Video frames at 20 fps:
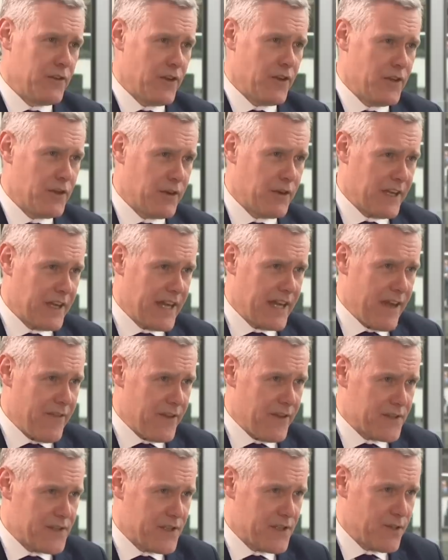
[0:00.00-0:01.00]
that you're going to get
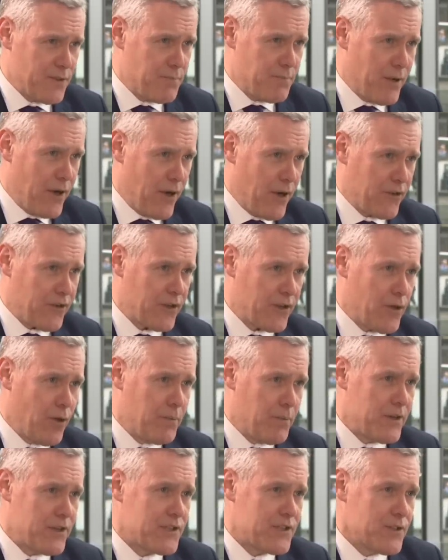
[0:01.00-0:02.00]
this deal past the
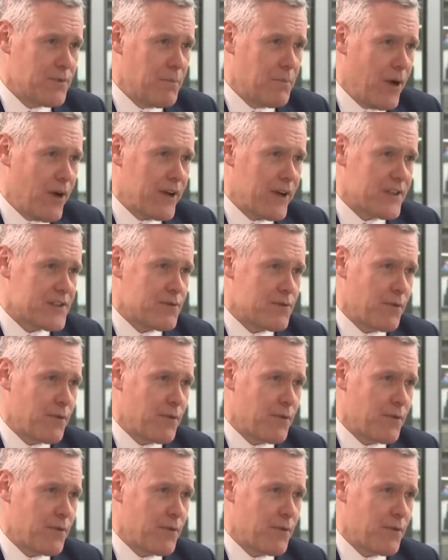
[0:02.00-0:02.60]
Competition and Markets